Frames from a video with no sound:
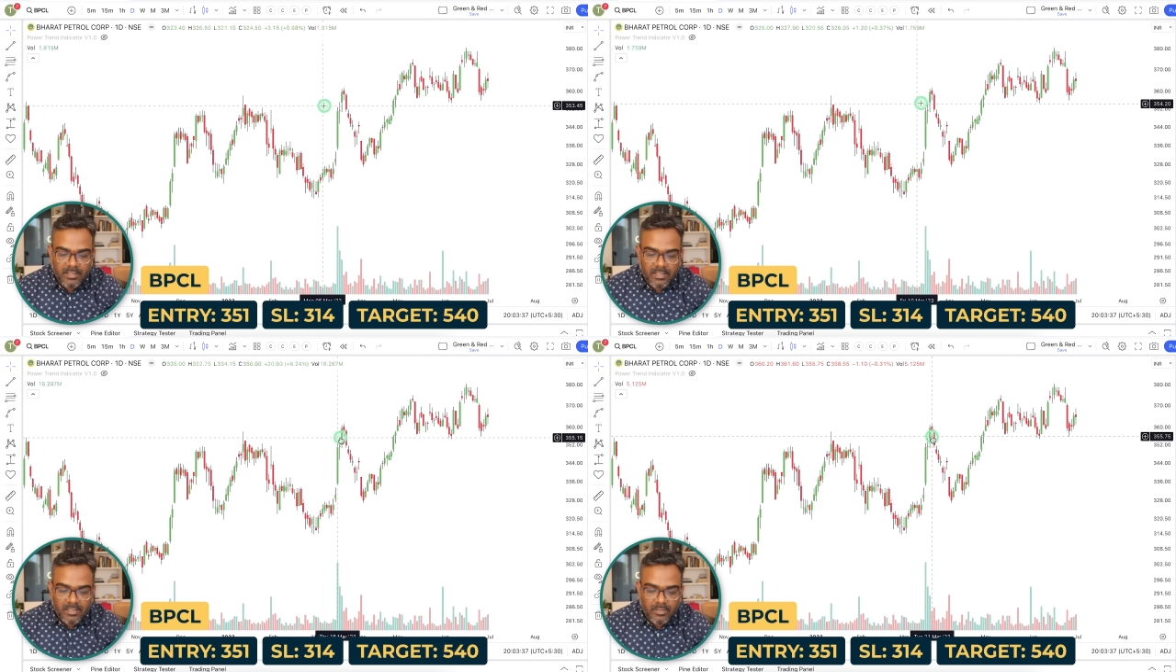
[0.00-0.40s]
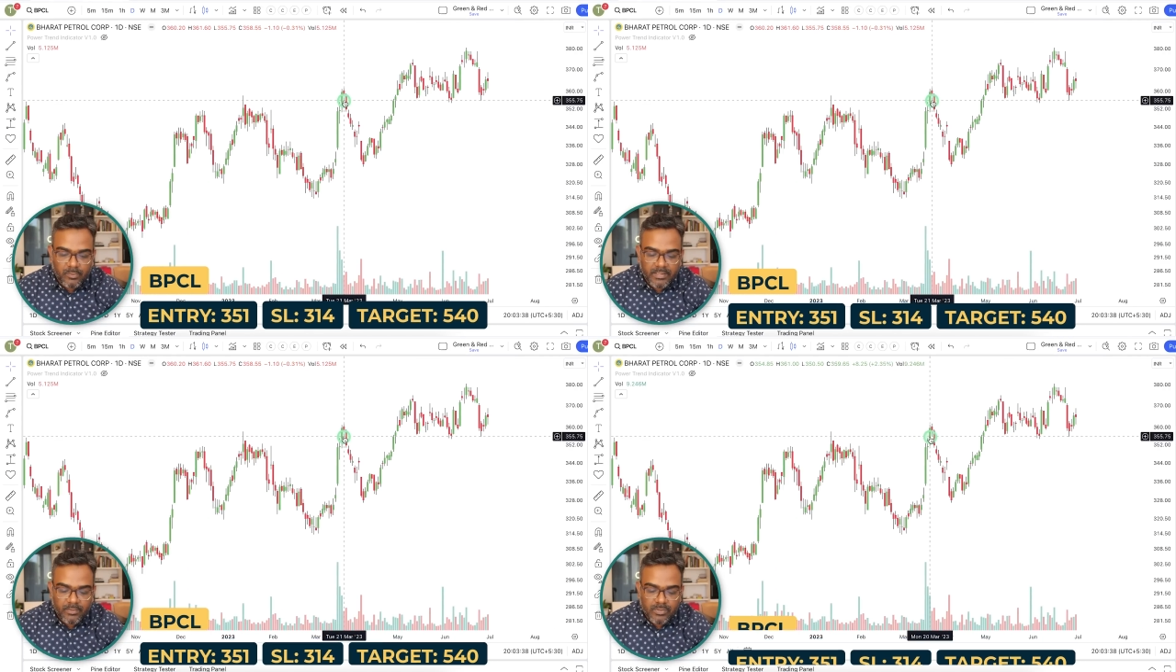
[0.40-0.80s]

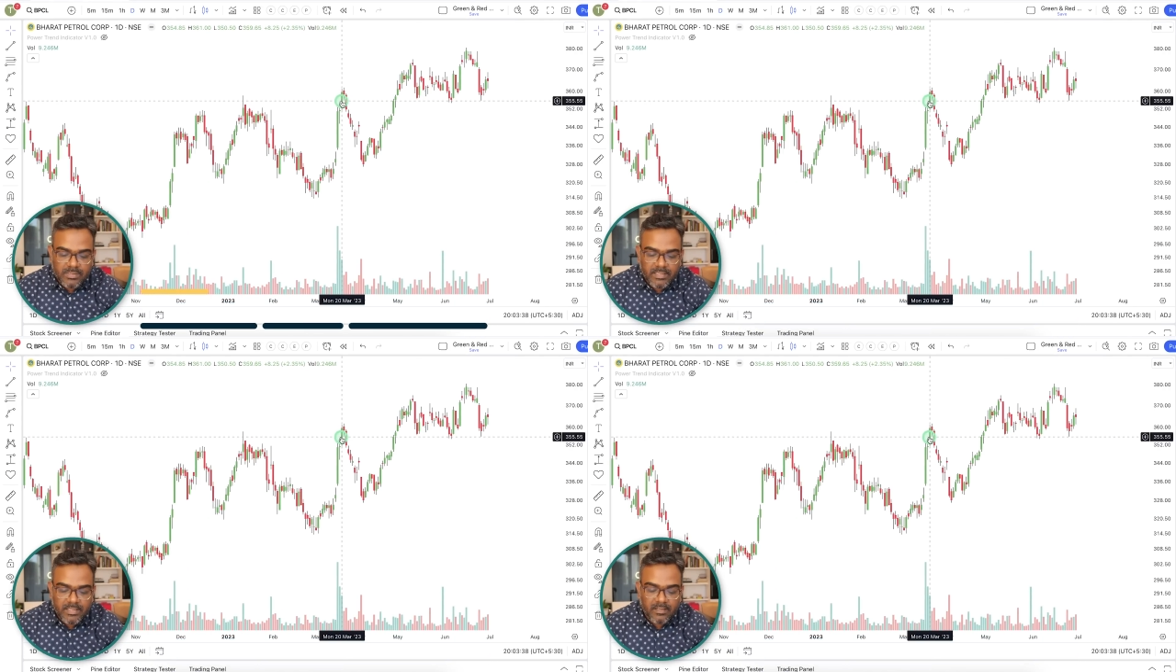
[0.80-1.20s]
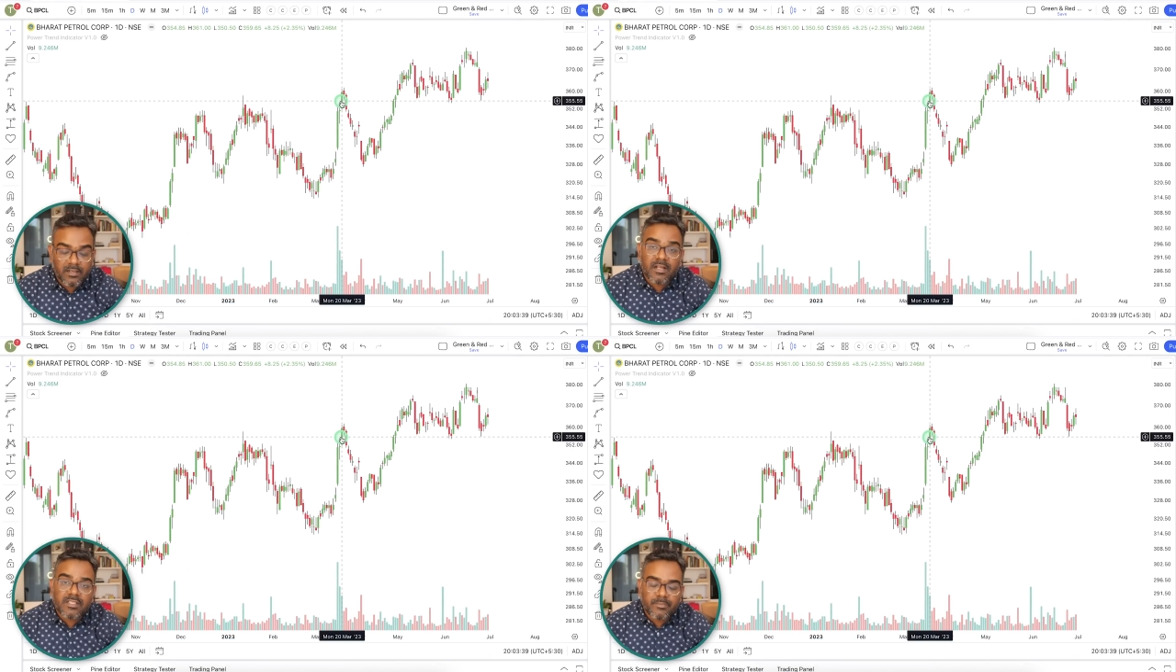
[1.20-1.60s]
when I was seeing a
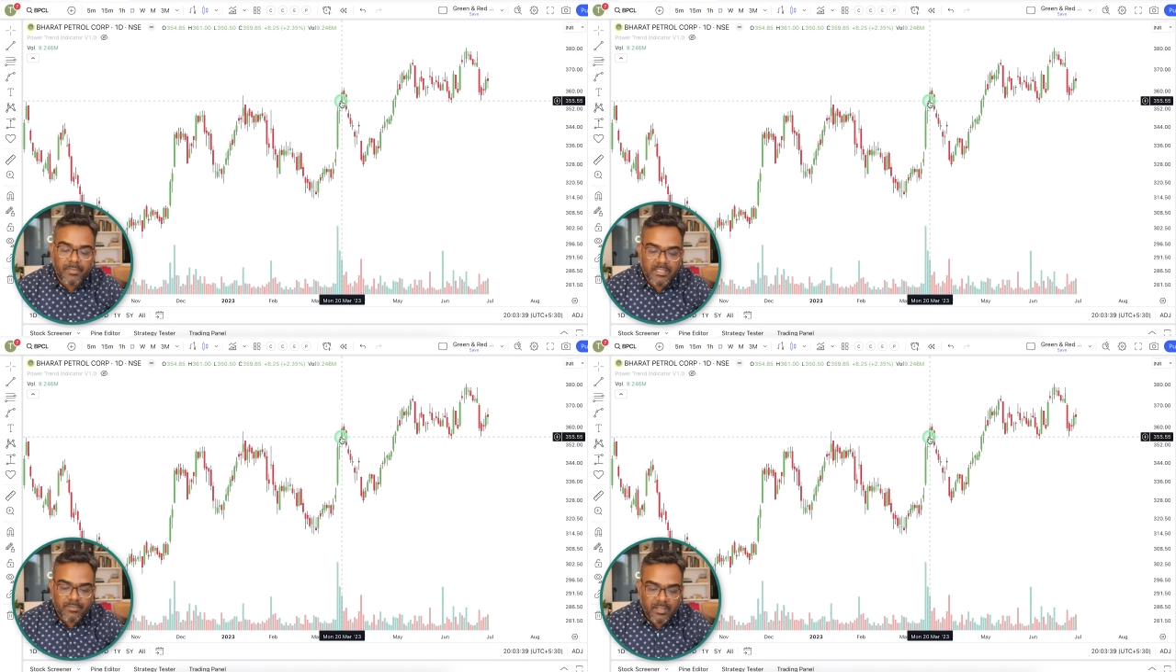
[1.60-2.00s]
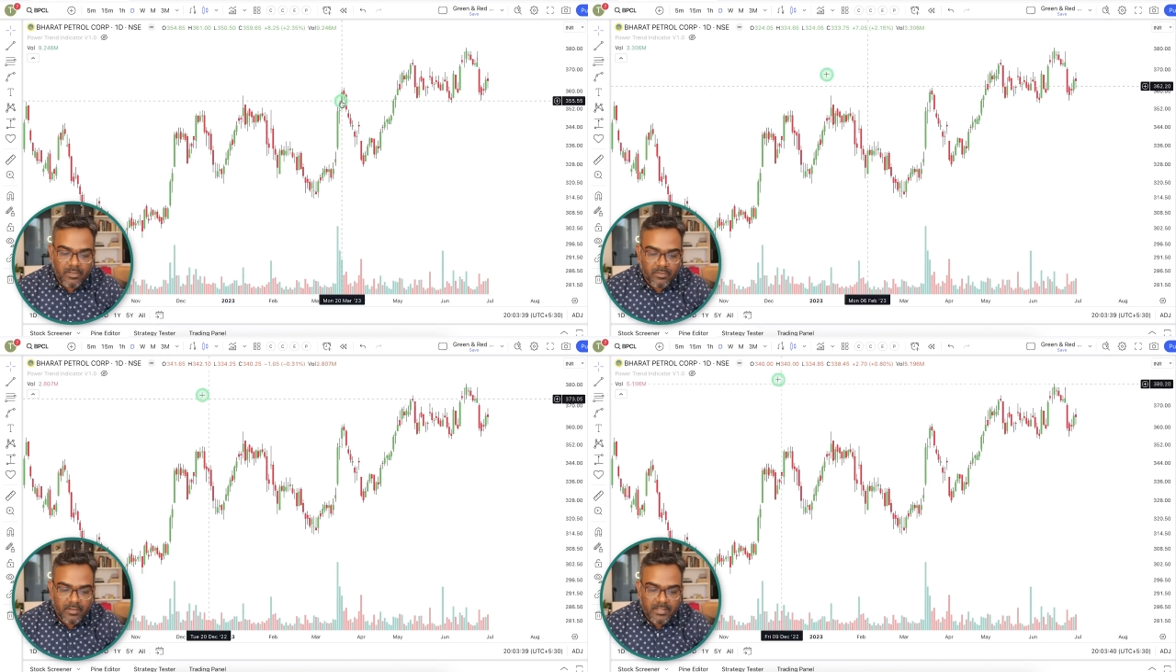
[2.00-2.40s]
large base
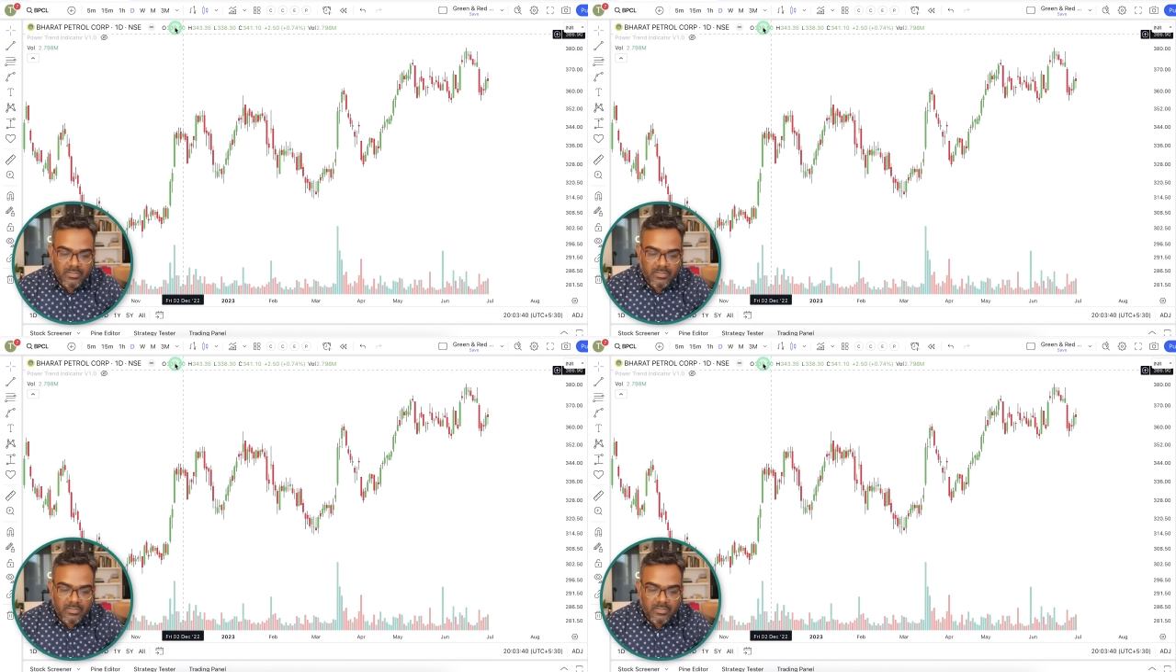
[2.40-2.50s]
breakout, right?